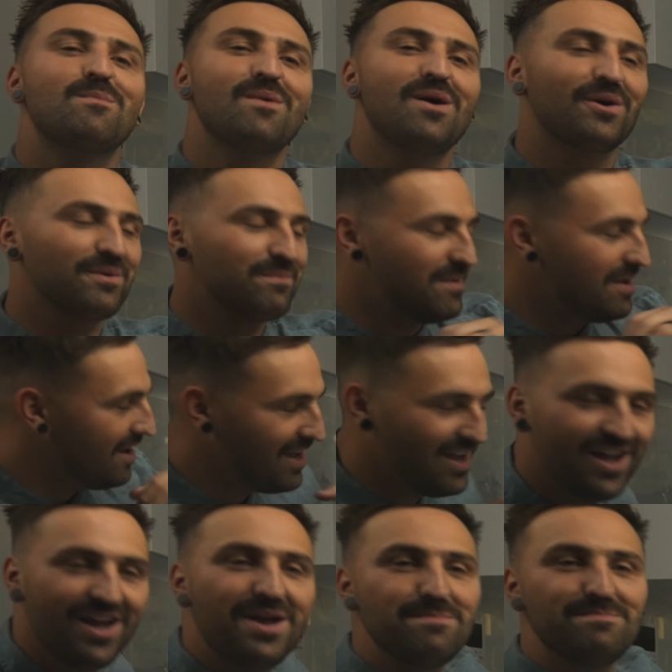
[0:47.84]
welcome,
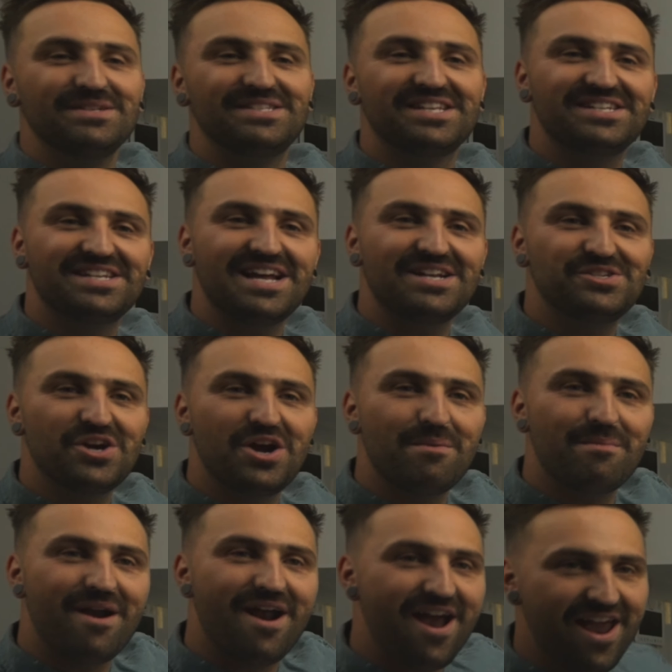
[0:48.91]
Mr. Dead Joe
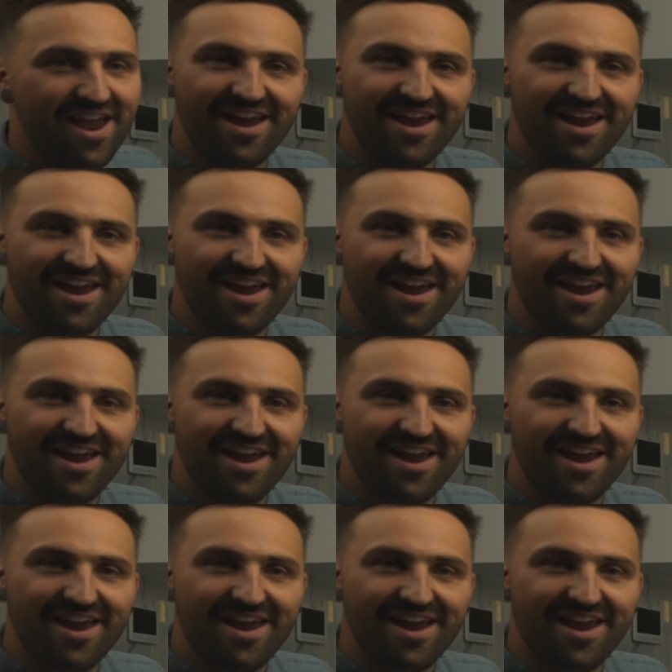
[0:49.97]
Bray.